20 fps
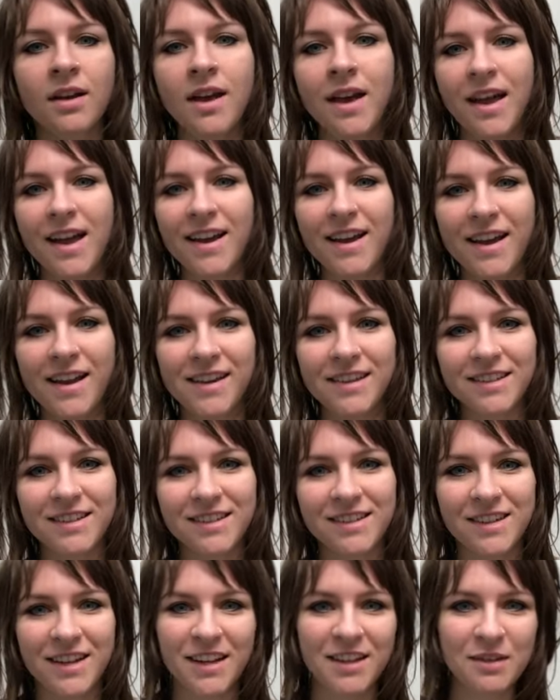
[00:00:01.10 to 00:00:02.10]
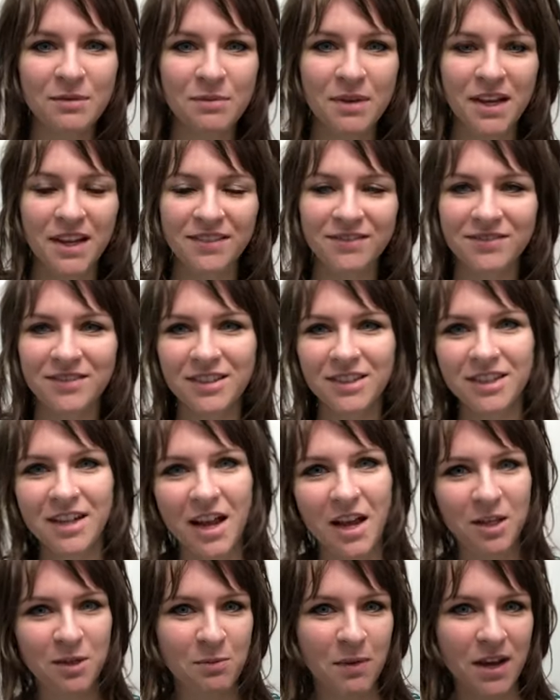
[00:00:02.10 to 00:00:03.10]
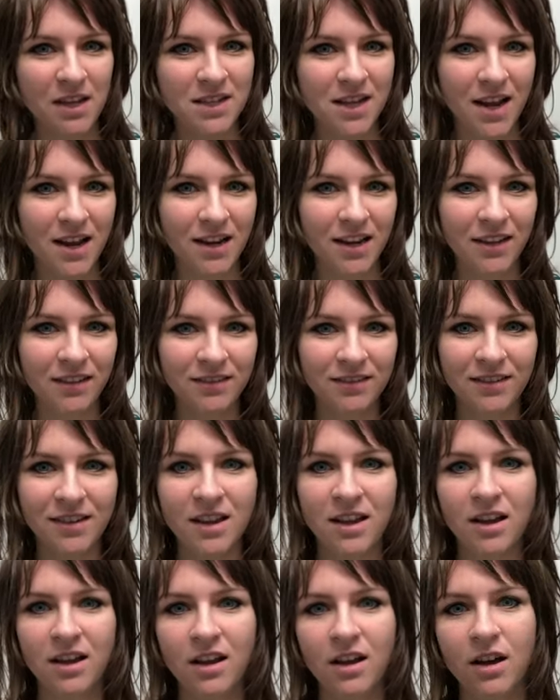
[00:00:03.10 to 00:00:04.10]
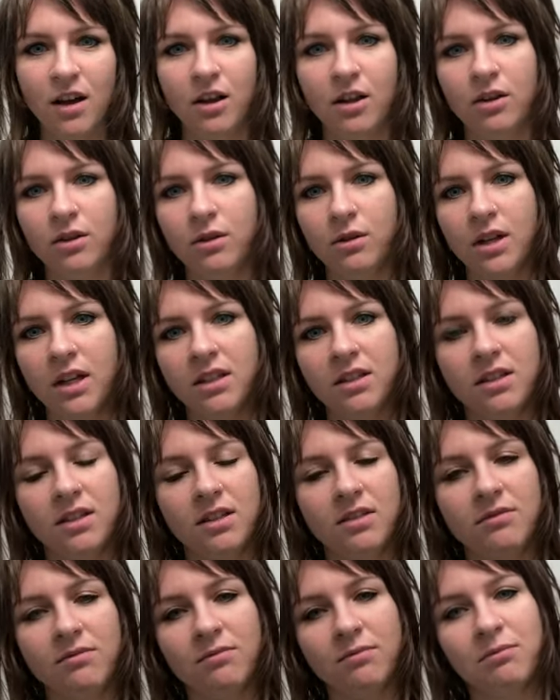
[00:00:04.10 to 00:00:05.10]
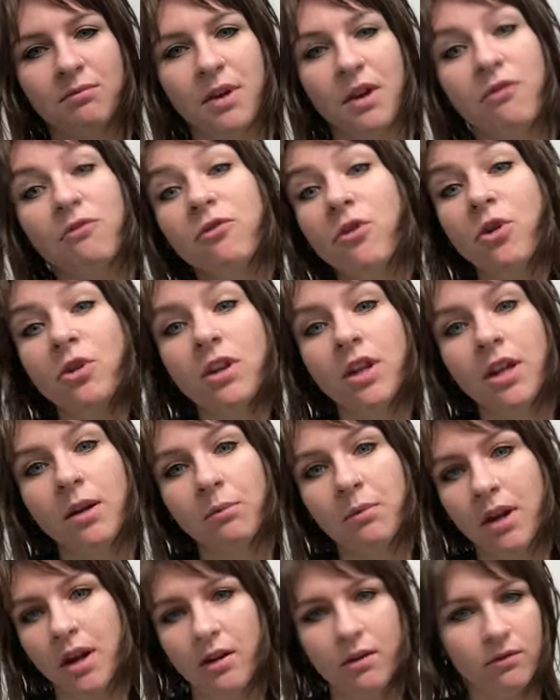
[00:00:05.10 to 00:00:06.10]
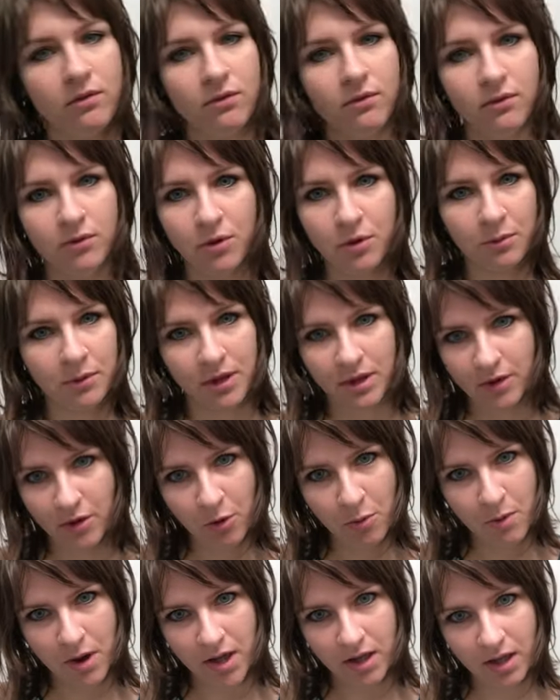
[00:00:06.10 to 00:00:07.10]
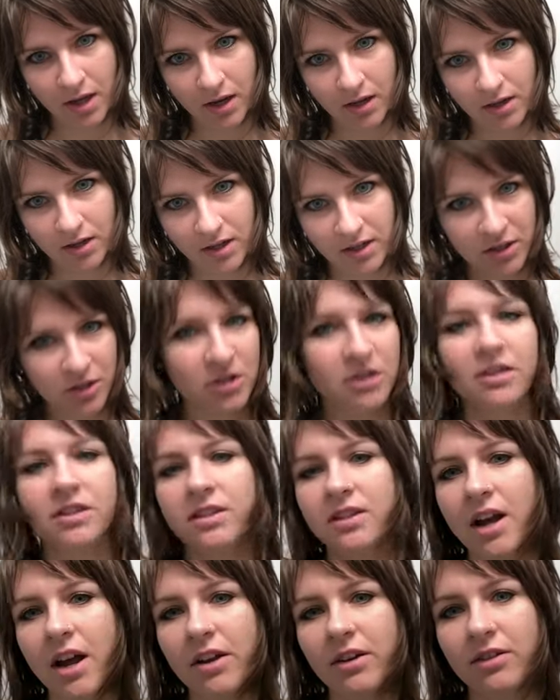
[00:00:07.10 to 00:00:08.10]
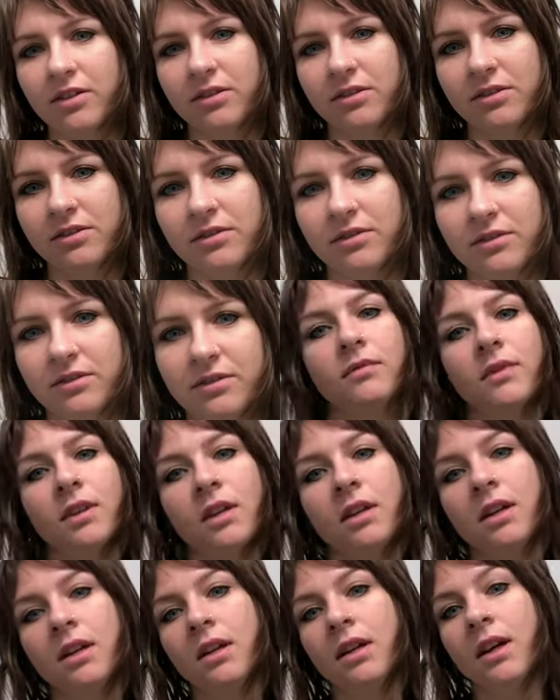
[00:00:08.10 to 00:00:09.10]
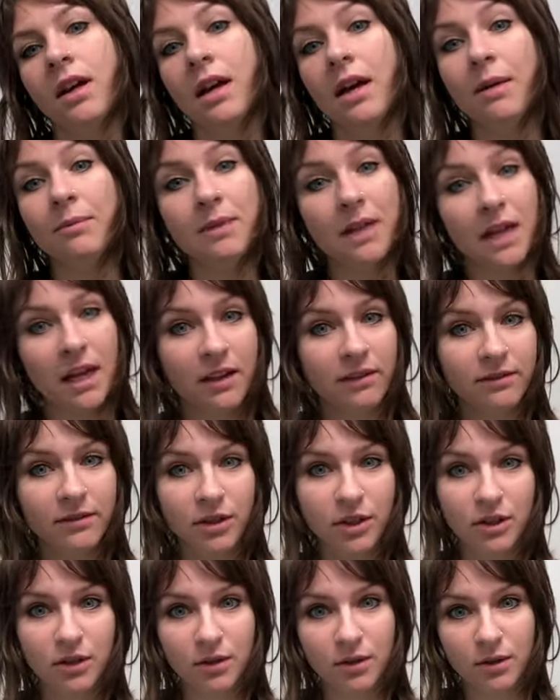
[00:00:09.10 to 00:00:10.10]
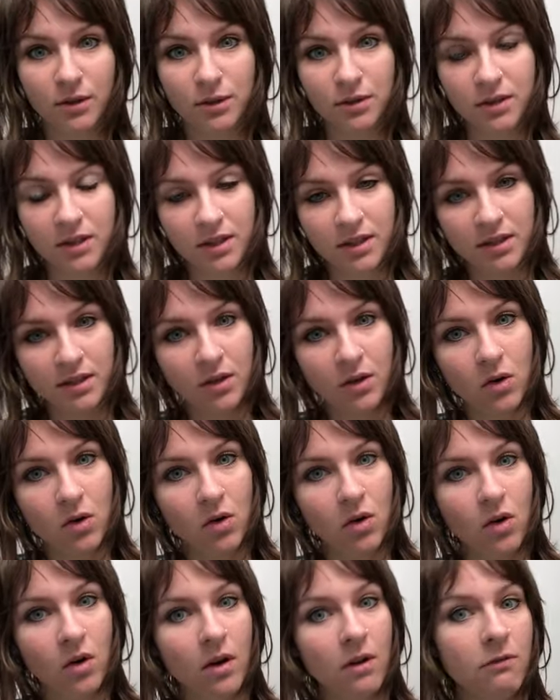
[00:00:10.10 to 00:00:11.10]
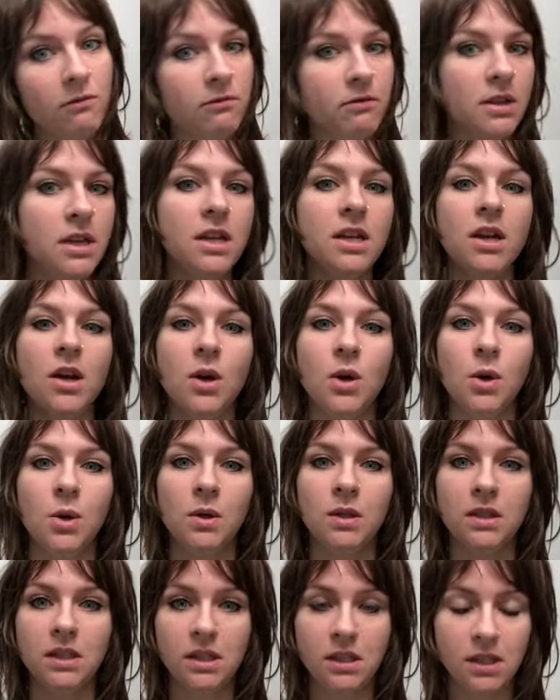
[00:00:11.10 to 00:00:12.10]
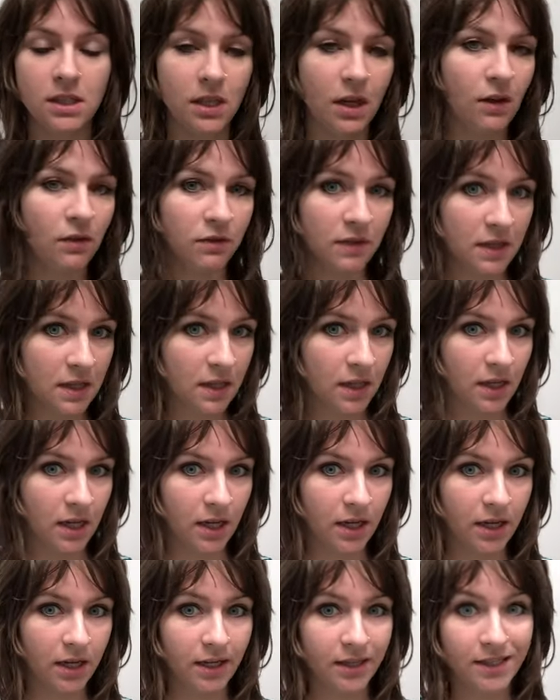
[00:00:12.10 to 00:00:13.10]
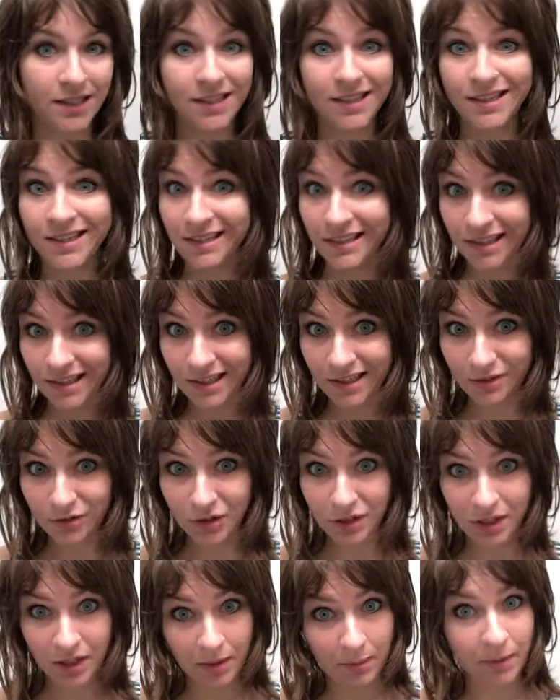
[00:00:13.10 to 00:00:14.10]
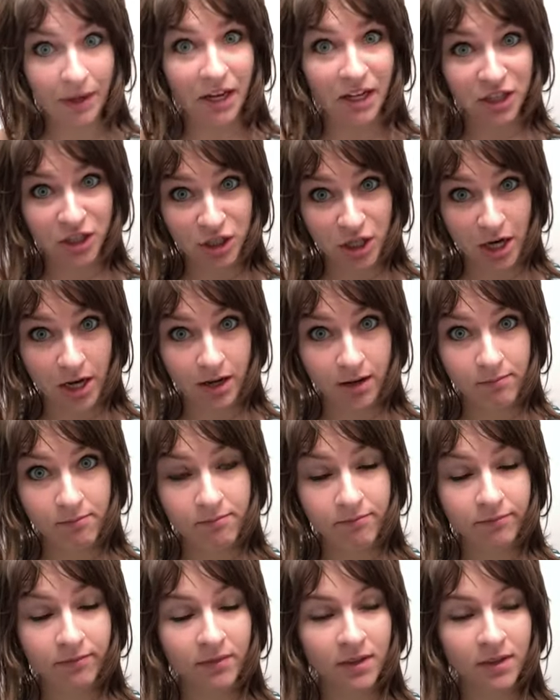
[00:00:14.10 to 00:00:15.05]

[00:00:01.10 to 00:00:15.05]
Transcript: Hey guys, it's me, Styles by Danny. Although that's my full name, but I don't normally go by that. It's just Styles. I'm kind of new to this whole video selfie thing. It's not really my jam.